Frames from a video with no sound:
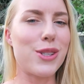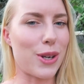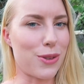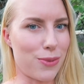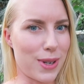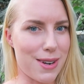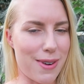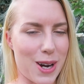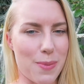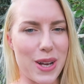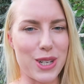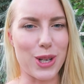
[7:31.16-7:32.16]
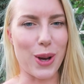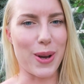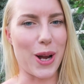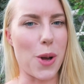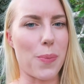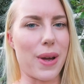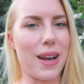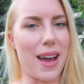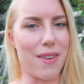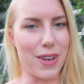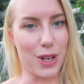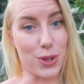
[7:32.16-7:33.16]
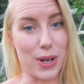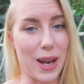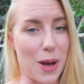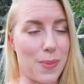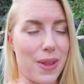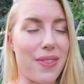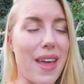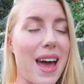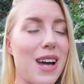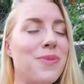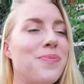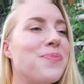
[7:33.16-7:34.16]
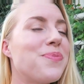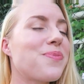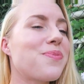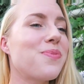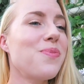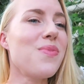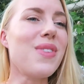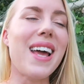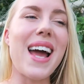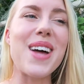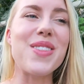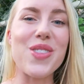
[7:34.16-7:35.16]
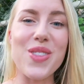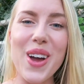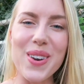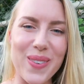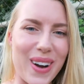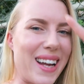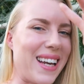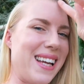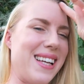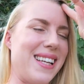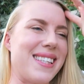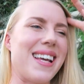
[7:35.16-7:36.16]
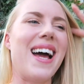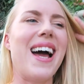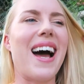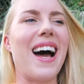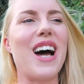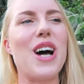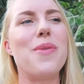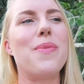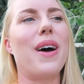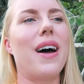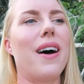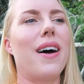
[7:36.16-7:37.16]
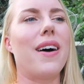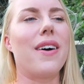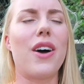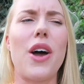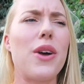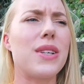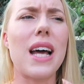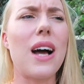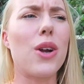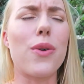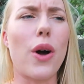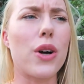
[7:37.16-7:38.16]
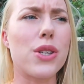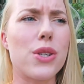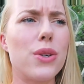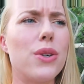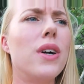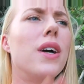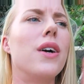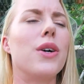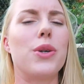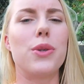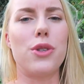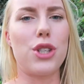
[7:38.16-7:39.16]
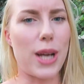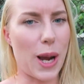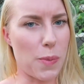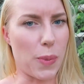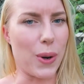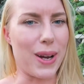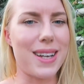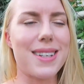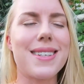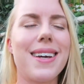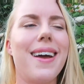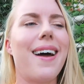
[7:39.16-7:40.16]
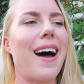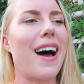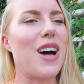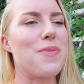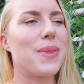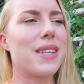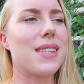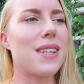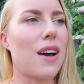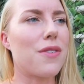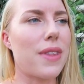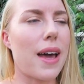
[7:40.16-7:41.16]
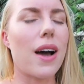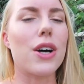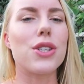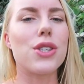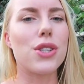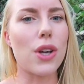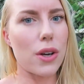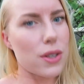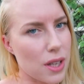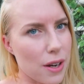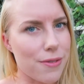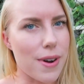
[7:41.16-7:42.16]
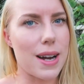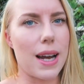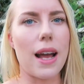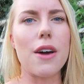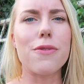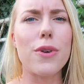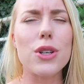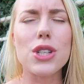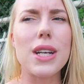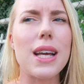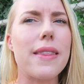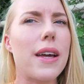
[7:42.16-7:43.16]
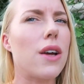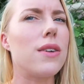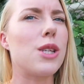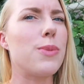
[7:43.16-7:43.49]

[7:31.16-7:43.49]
so I'd really recommend going up and having a drink up in there. And the third one is a hotel or a hostel called Checkpoint. The staff there are so, so friendly. Unfortunately, they don't